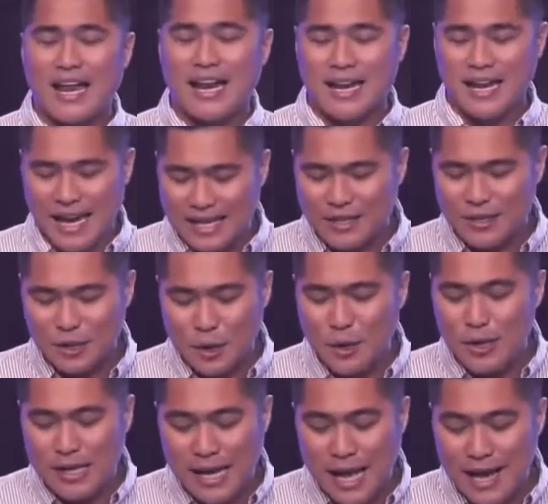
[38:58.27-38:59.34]
Let your
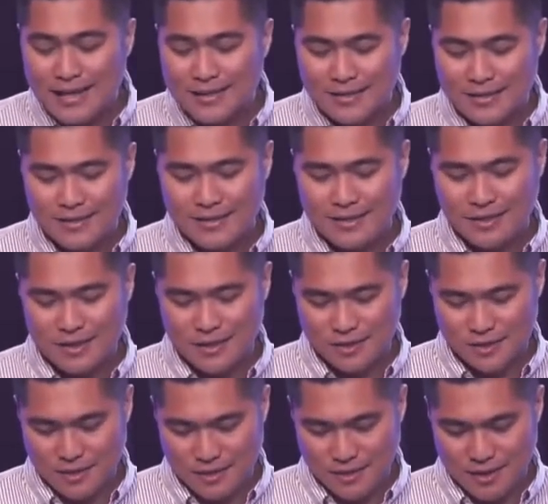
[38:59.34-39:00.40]
light,
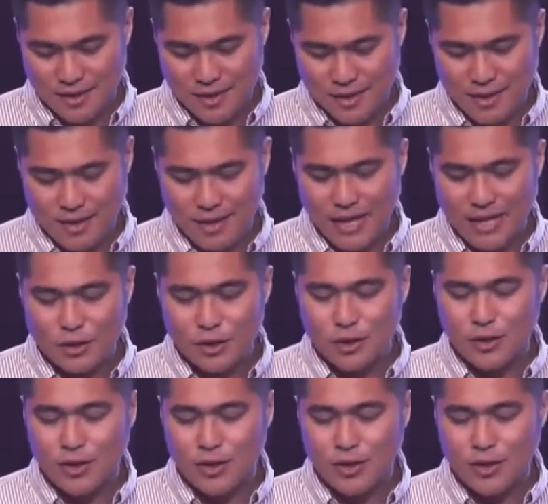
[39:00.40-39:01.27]
let your